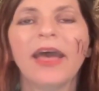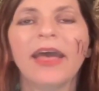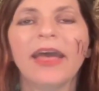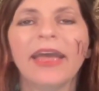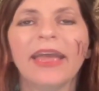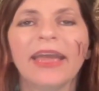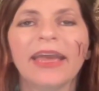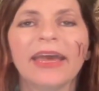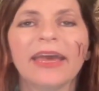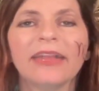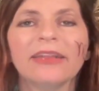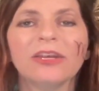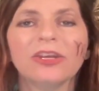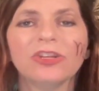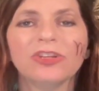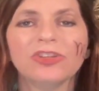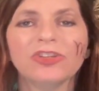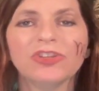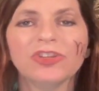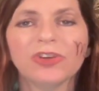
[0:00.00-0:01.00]
And
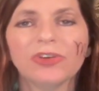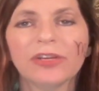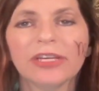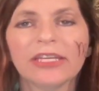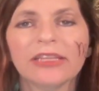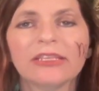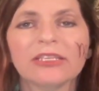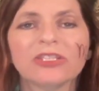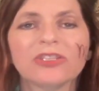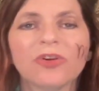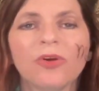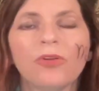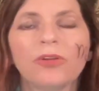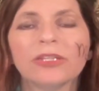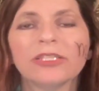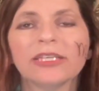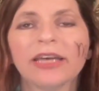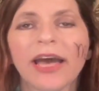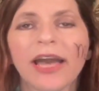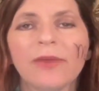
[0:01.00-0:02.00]
during this cold
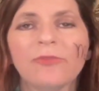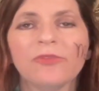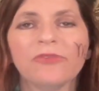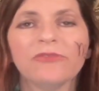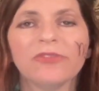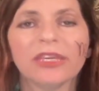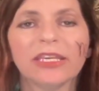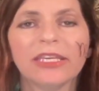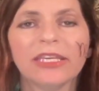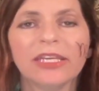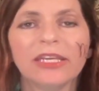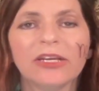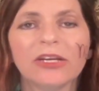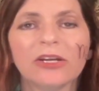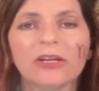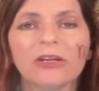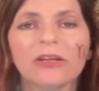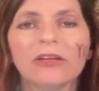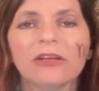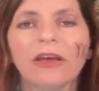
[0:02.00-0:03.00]
time of the
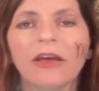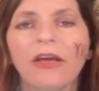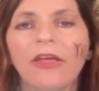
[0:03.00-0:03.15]
year,